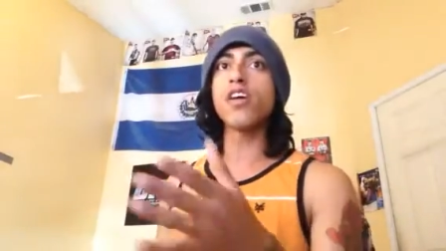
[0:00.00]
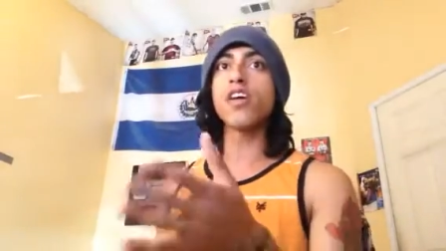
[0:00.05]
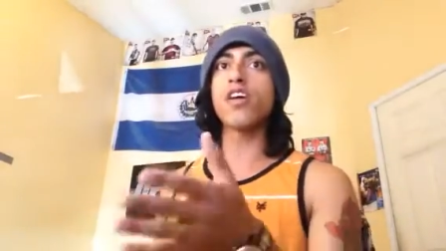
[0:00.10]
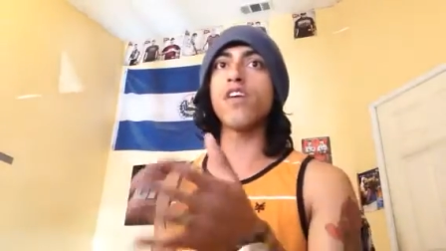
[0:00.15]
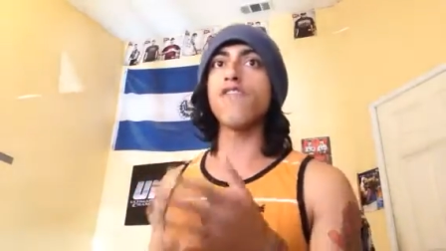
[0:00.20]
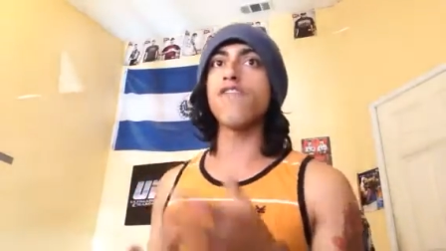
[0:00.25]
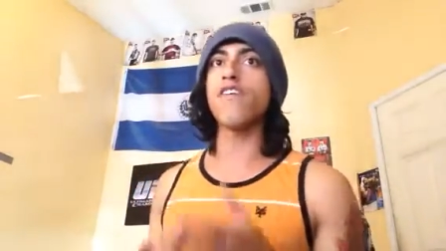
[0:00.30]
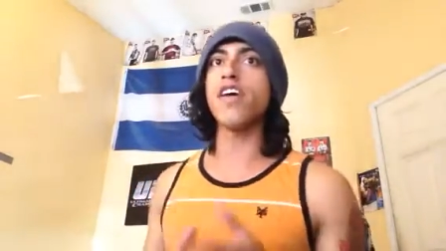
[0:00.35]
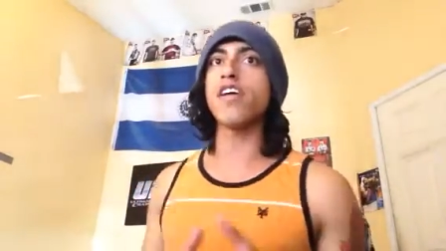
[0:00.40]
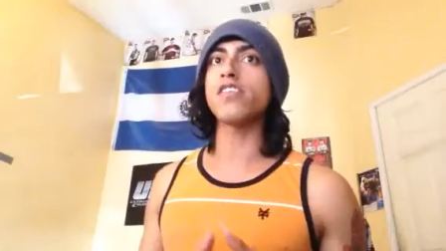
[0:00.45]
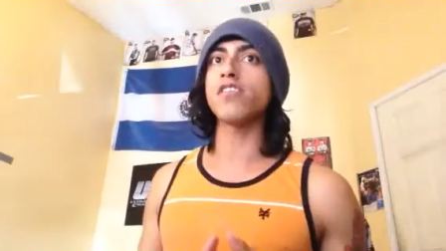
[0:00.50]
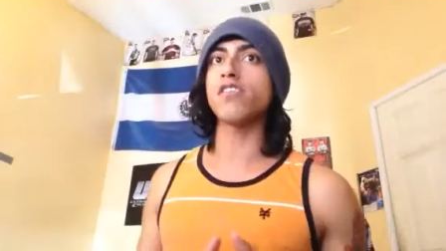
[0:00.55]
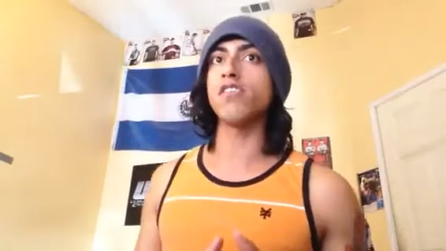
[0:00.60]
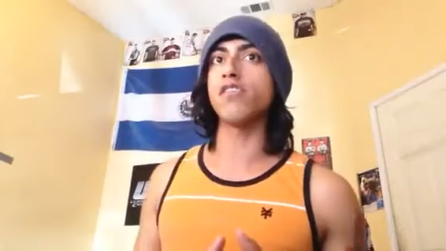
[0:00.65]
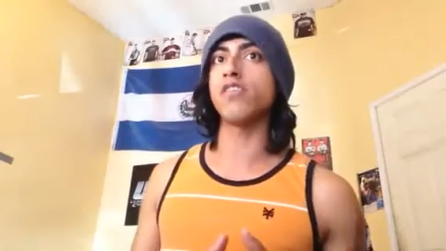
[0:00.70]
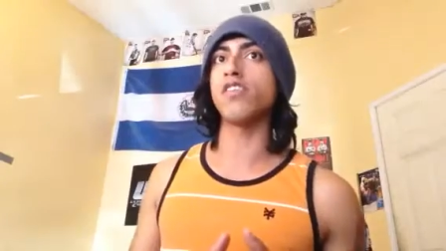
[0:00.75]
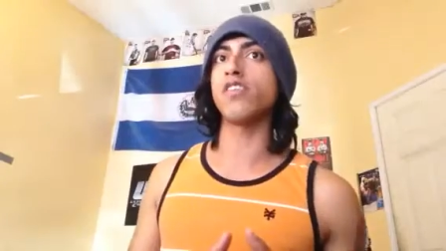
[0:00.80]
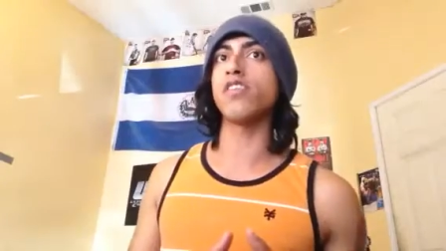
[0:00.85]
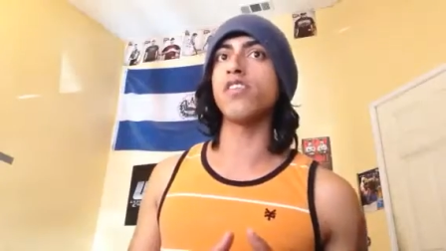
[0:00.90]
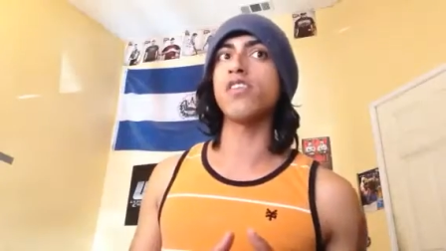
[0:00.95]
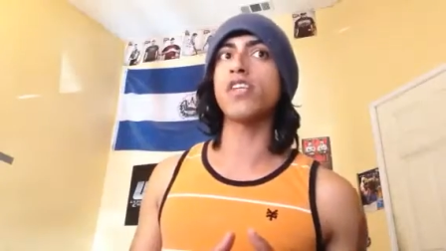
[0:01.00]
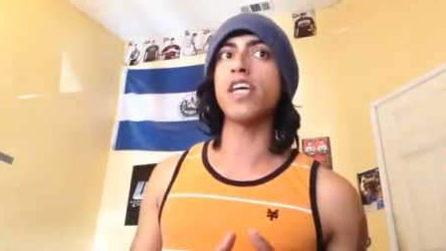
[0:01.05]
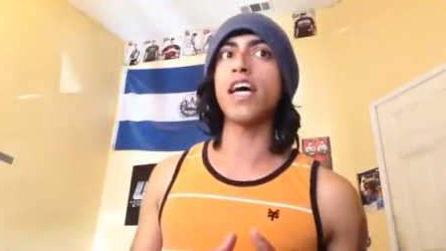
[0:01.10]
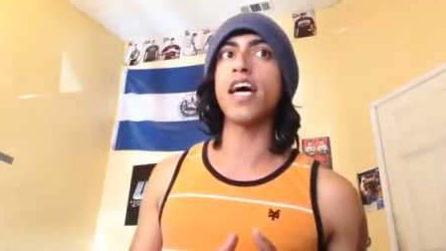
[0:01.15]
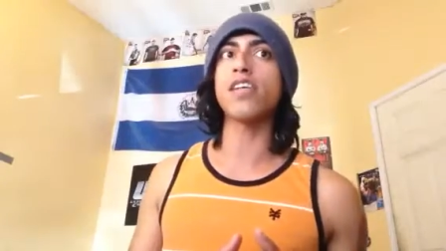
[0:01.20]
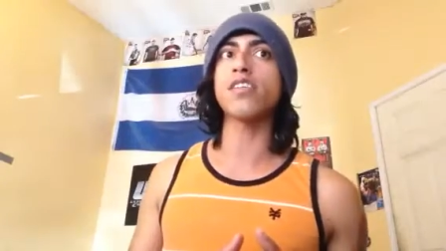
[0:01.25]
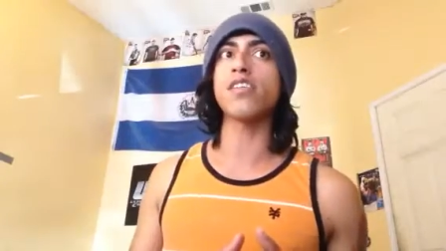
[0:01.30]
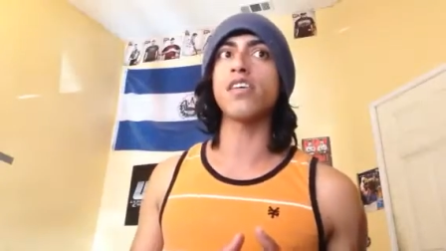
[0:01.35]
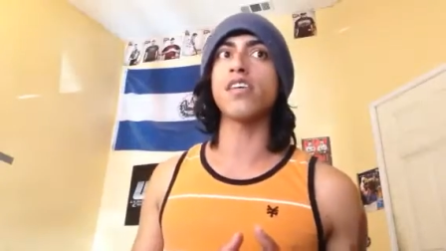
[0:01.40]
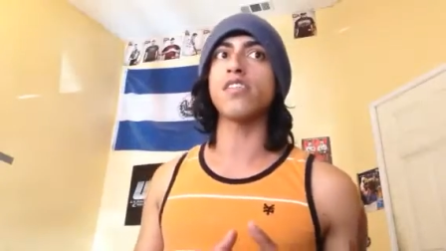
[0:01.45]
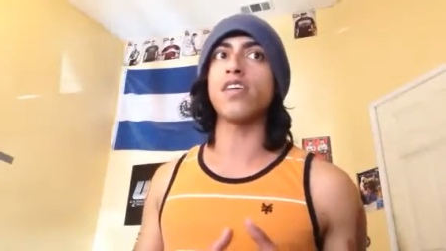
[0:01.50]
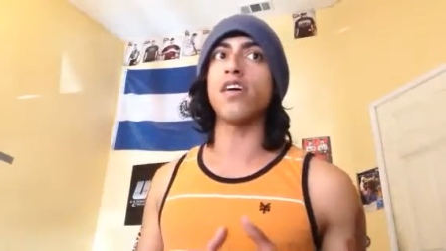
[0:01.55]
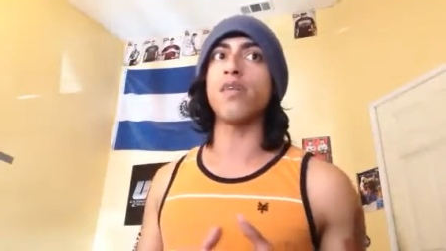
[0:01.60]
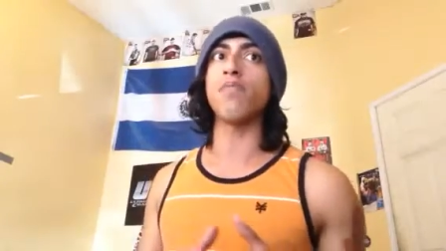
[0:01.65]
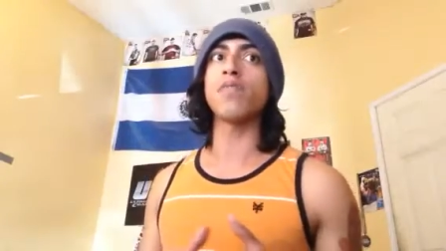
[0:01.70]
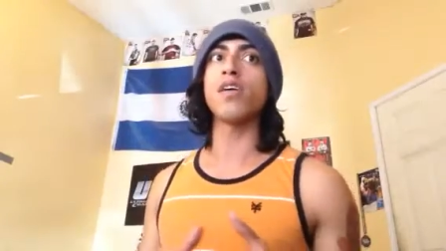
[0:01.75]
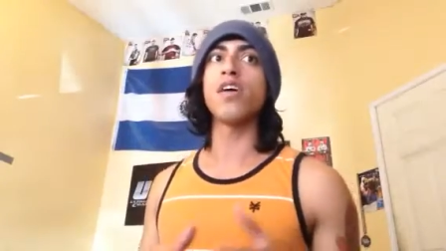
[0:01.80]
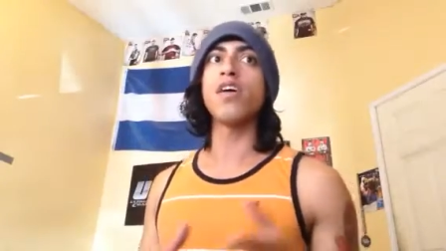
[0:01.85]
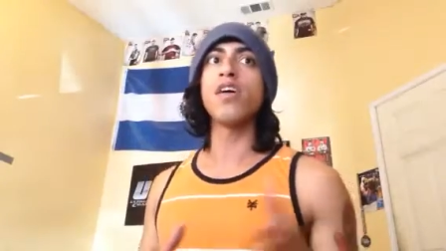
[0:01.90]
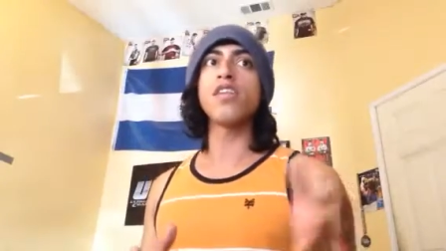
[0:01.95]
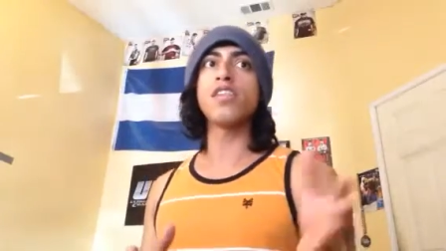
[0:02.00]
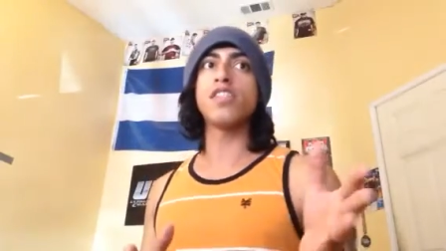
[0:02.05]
could face losing their tax exempt